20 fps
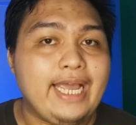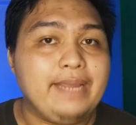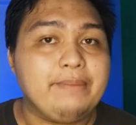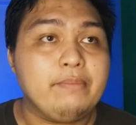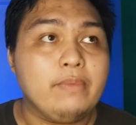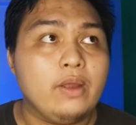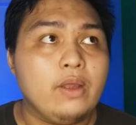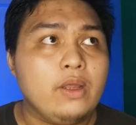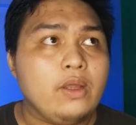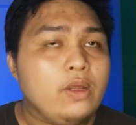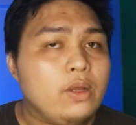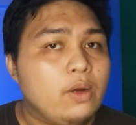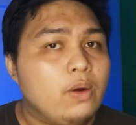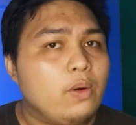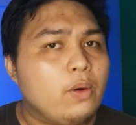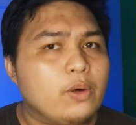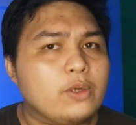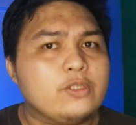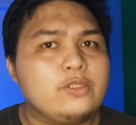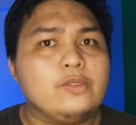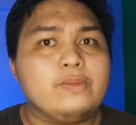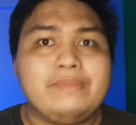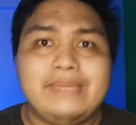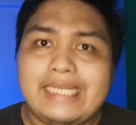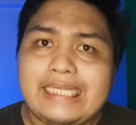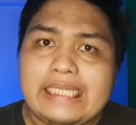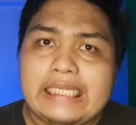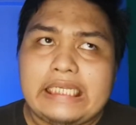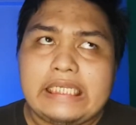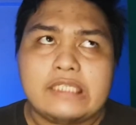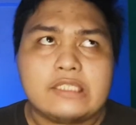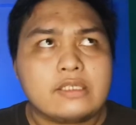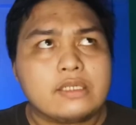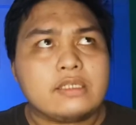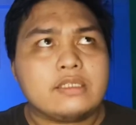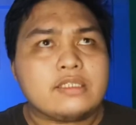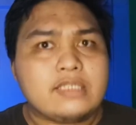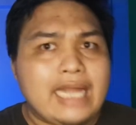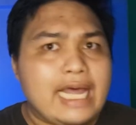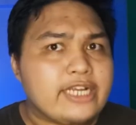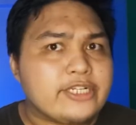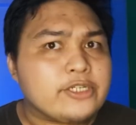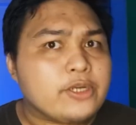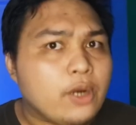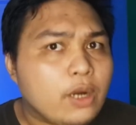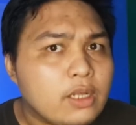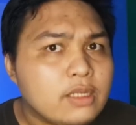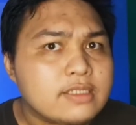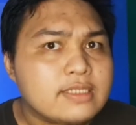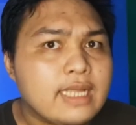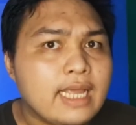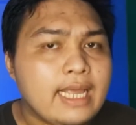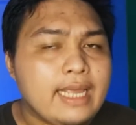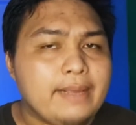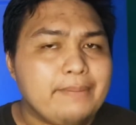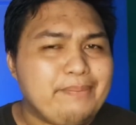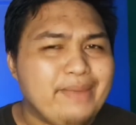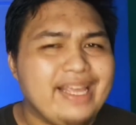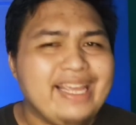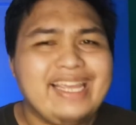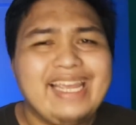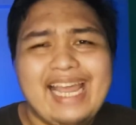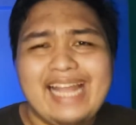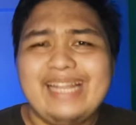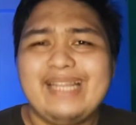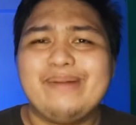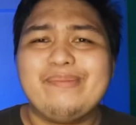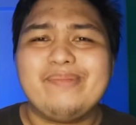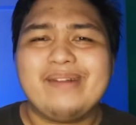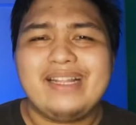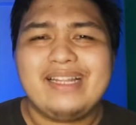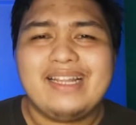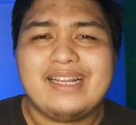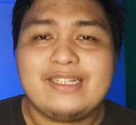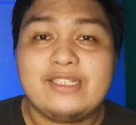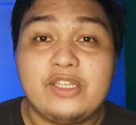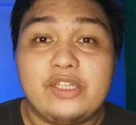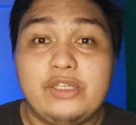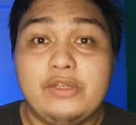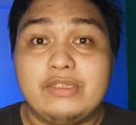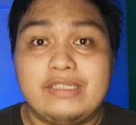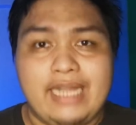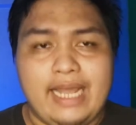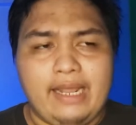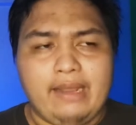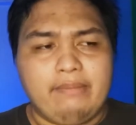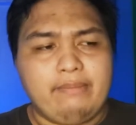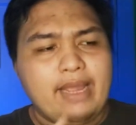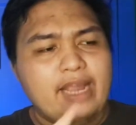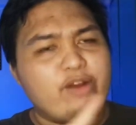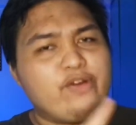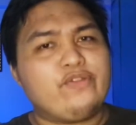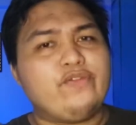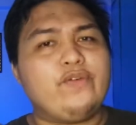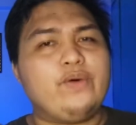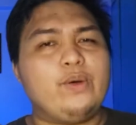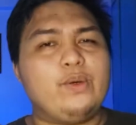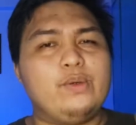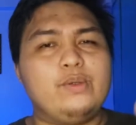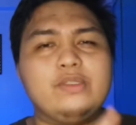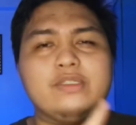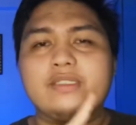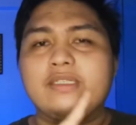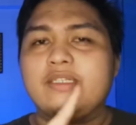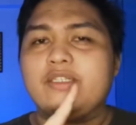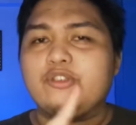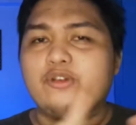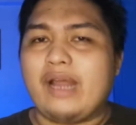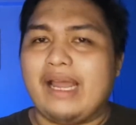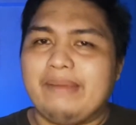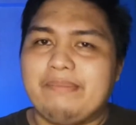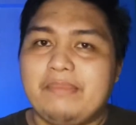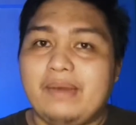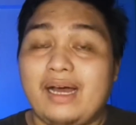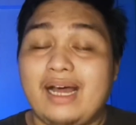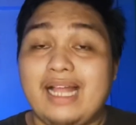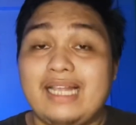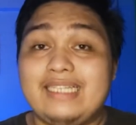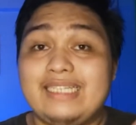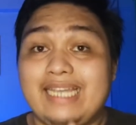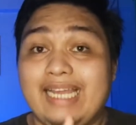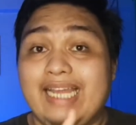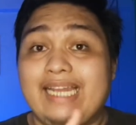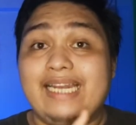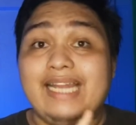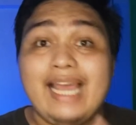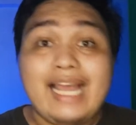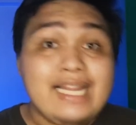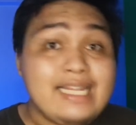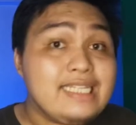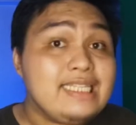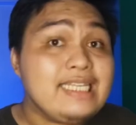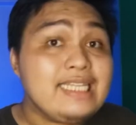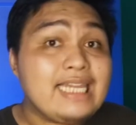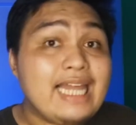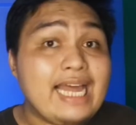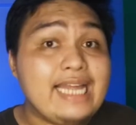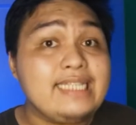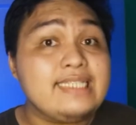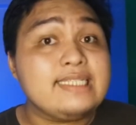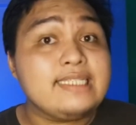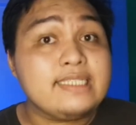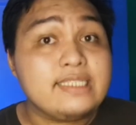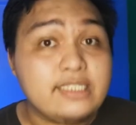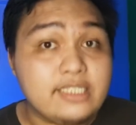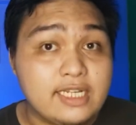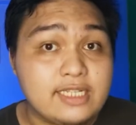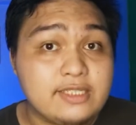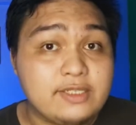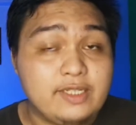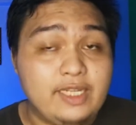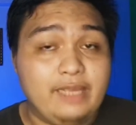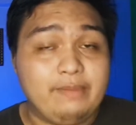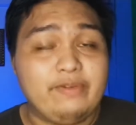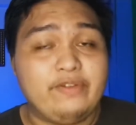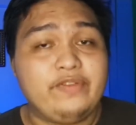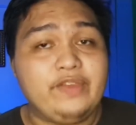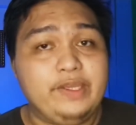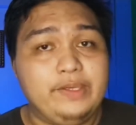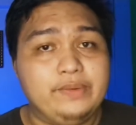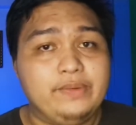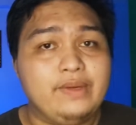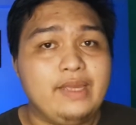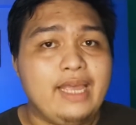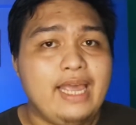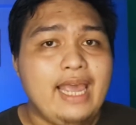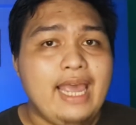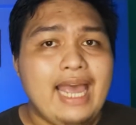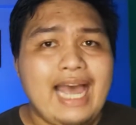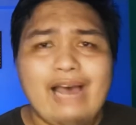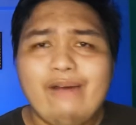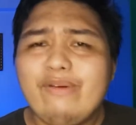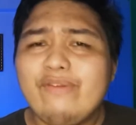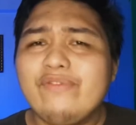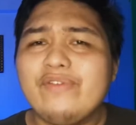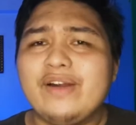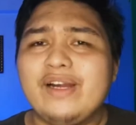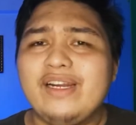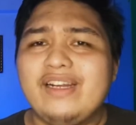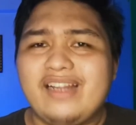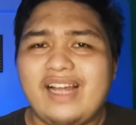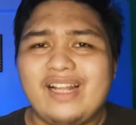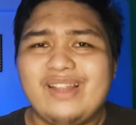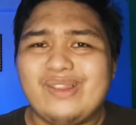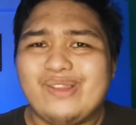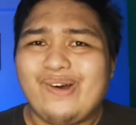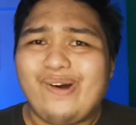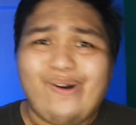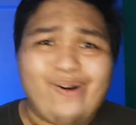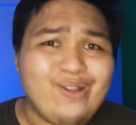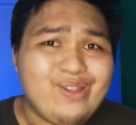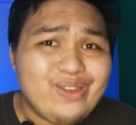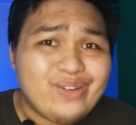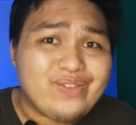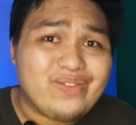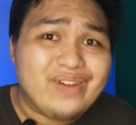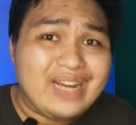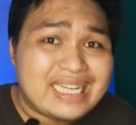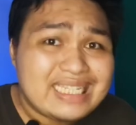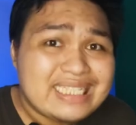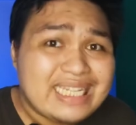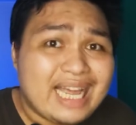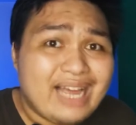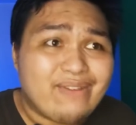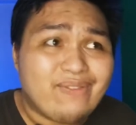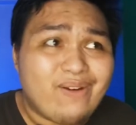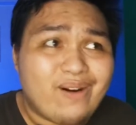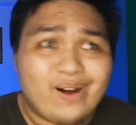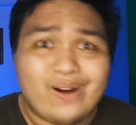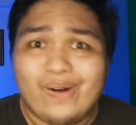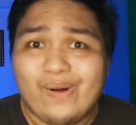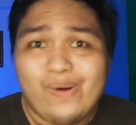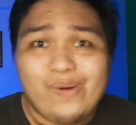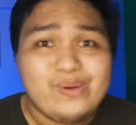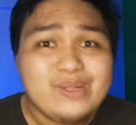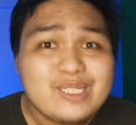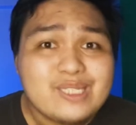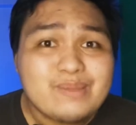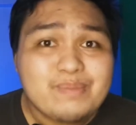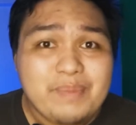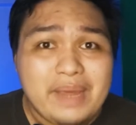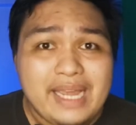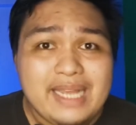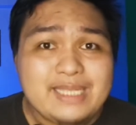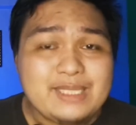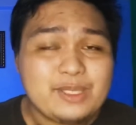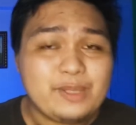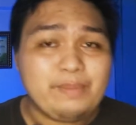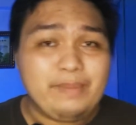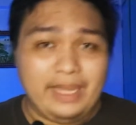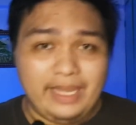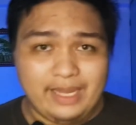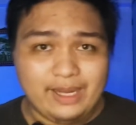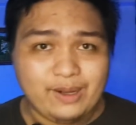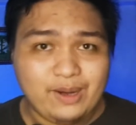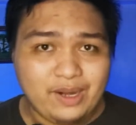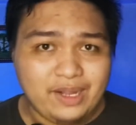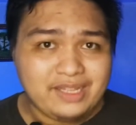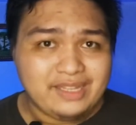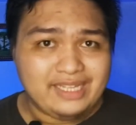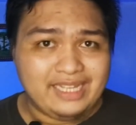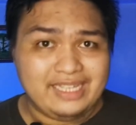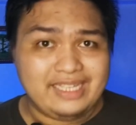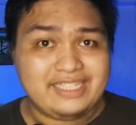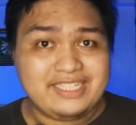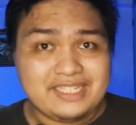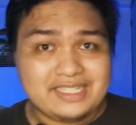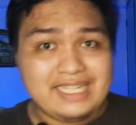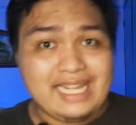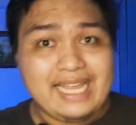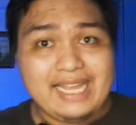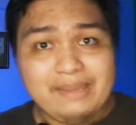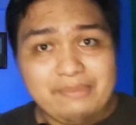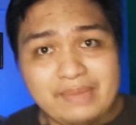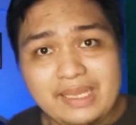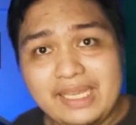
game or Zoom meetings or slash calls by getting products to use like microphones, tripods, and LED lights, just to name a few. However, not all of us have our own space to make a content, just like